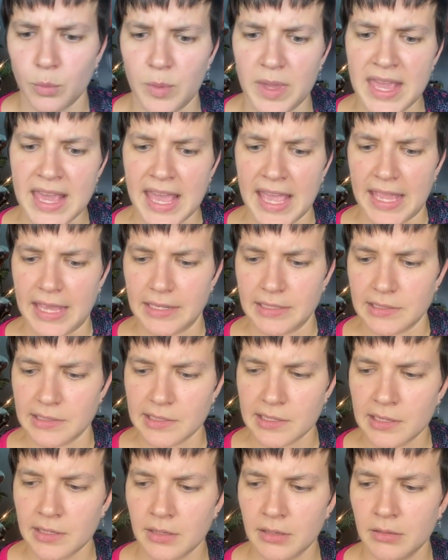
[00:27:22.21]

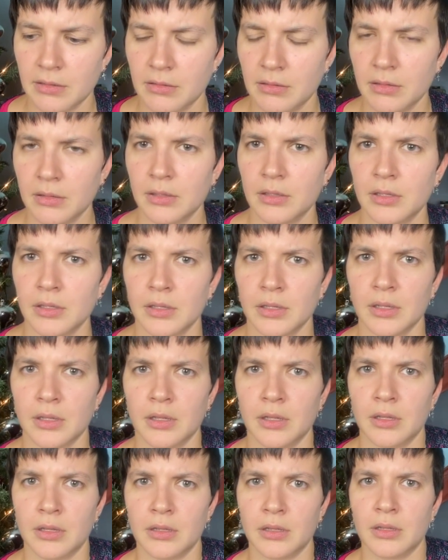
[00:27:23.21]
weekend,
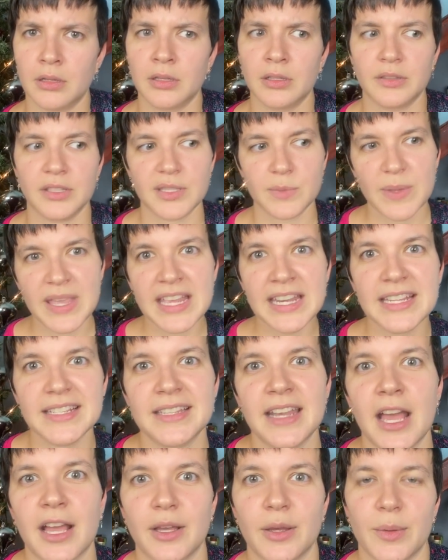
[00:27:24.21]
this weekend
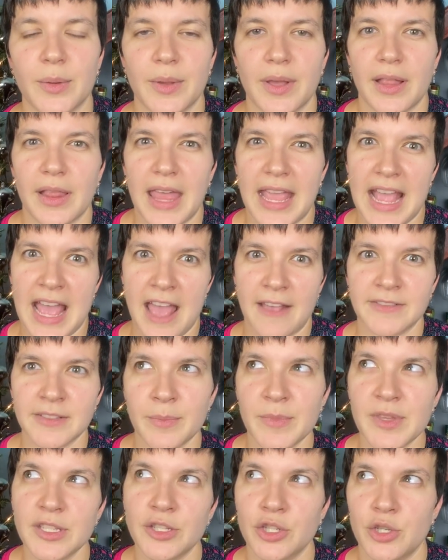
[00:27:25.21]
is not going, like I have
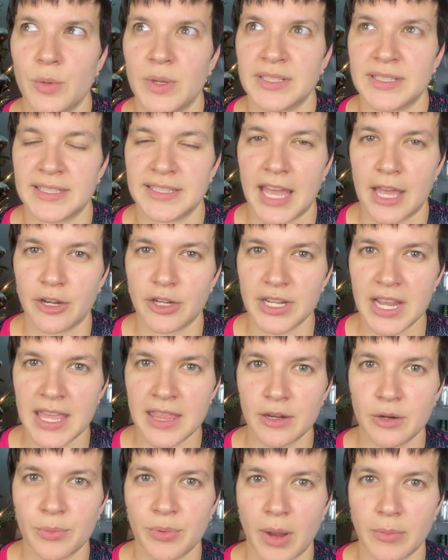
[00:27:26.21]
something to do on Saturday
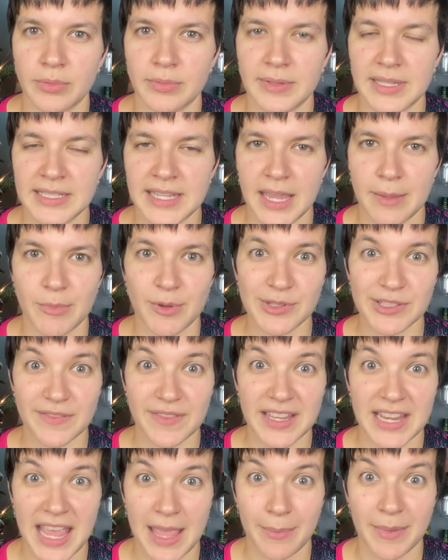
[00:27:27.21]
that'll probably take most of
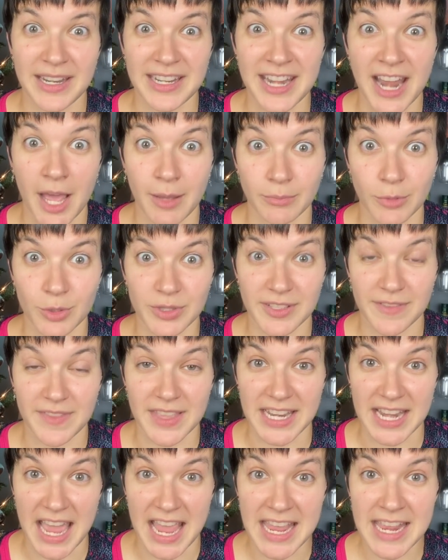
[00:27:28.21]
the day, but not most of
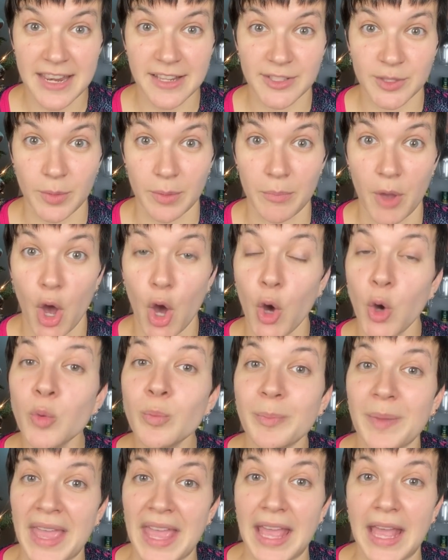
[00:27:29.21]
the night. So I'm
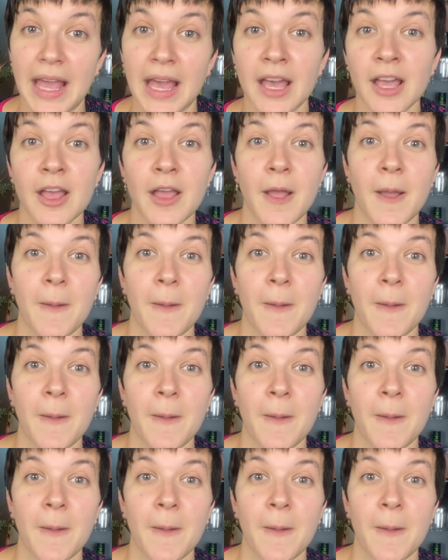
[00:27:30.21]
hoping